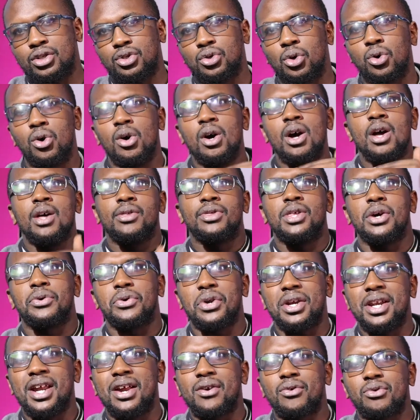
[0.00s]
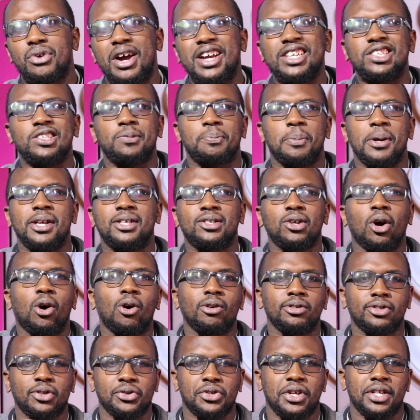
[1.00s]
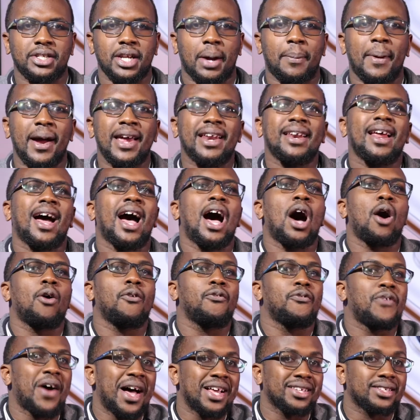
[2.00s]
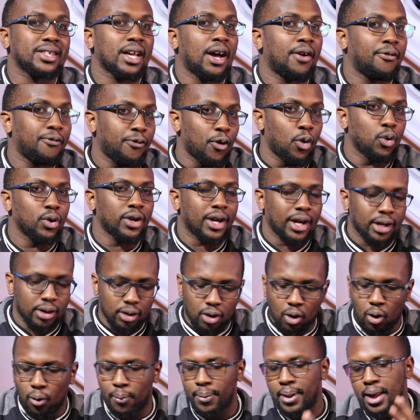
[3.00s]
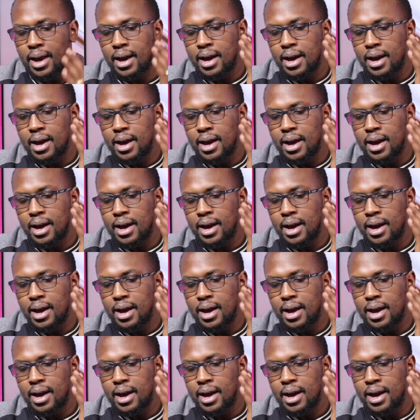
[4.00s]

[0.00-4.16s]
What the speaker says: So the read and write speeds also determine how fast a phone can go.